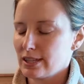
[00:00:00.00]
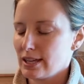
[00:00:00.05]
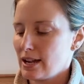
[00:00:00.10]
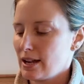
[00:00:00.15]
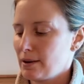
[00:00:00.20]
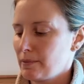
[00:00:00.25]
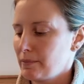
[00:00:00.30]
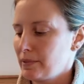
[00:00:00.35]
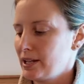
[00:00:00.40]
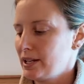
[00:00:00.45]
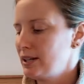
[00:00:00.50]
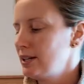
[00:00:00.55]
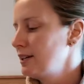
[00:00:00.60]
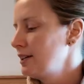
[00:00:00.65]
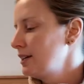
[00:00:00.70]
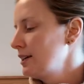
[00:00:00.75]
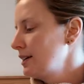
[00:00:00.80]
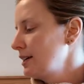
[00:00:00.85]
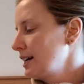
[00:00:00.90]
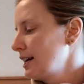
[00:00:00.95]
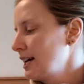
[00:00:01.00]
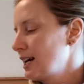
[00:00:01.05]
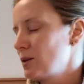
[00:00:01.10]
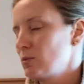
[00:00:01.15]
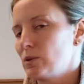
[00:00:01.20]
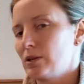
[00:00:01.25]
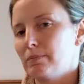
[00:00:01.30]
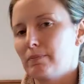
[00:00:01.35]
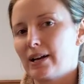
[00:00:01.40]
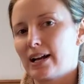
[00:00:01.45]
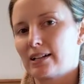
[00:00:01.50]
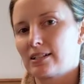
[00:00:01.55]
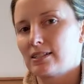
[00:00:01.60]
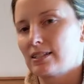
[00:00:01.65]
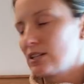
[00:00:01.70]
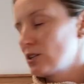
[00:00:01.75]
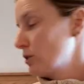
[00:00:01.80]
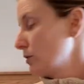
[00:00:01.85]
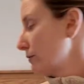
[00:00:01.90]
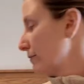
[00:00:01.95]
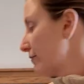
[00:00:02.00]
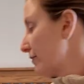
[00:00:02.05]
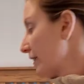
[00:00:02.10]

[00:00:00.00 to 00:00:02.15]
them and went back to the old